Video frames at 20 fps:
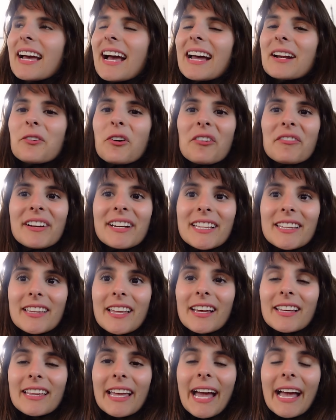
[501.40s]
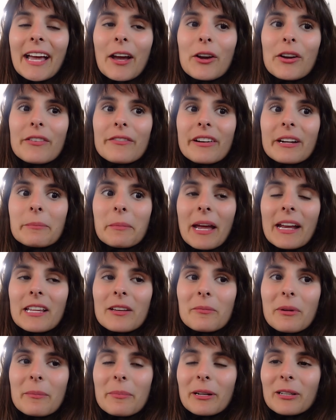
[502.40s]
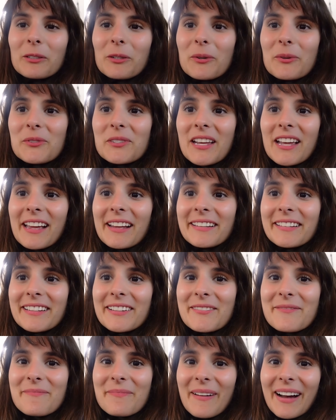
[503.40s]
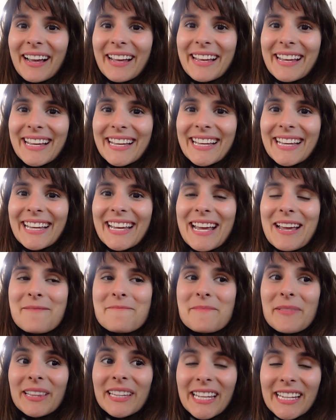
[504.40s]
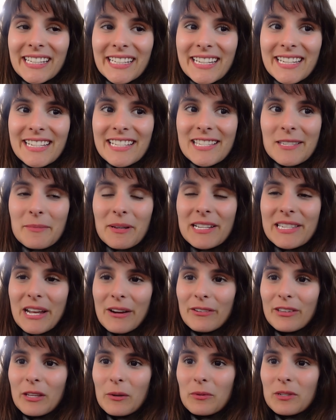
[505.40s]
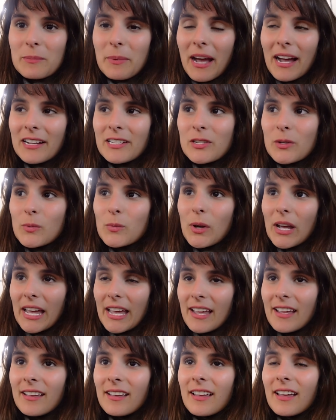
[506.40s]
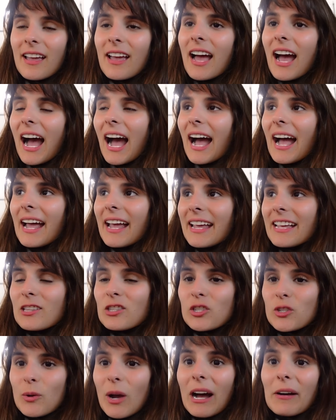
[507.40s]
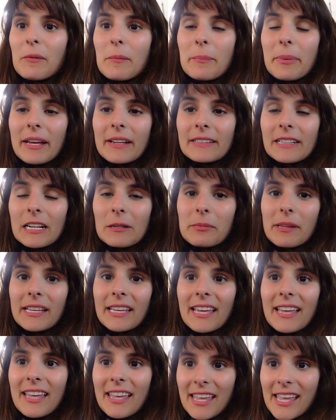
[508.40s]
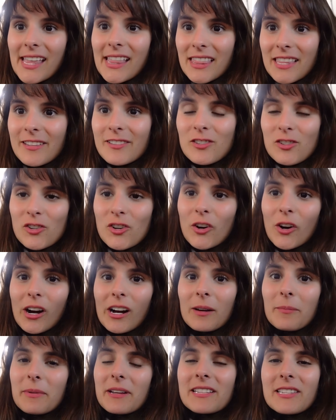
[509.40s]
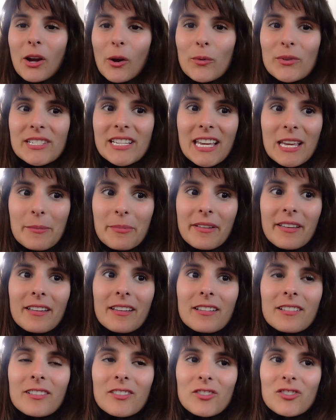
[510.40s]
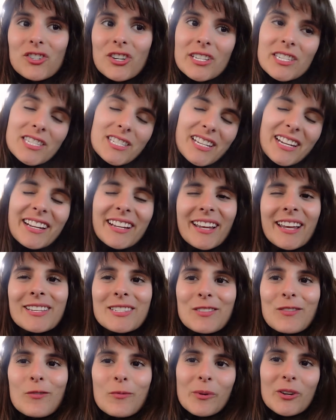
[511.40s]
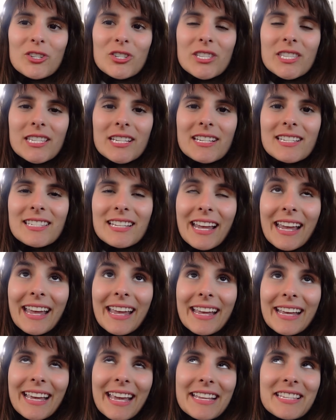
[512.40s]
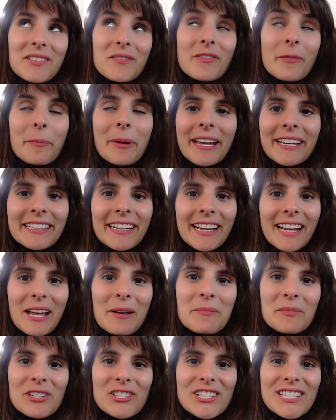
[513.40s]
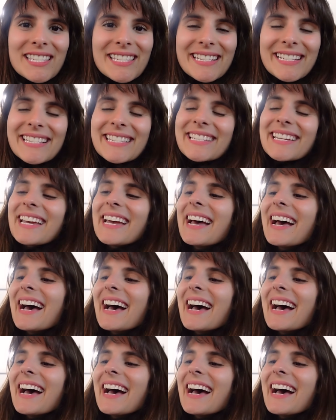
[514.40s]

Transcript: I don't have anything. Like, I couldn't find any of my pillows, any of my blankets, because everything was packed away. I do have a picnic blanket in this truck because I always keep it just in case of emergencies, in case of picnic emergencies.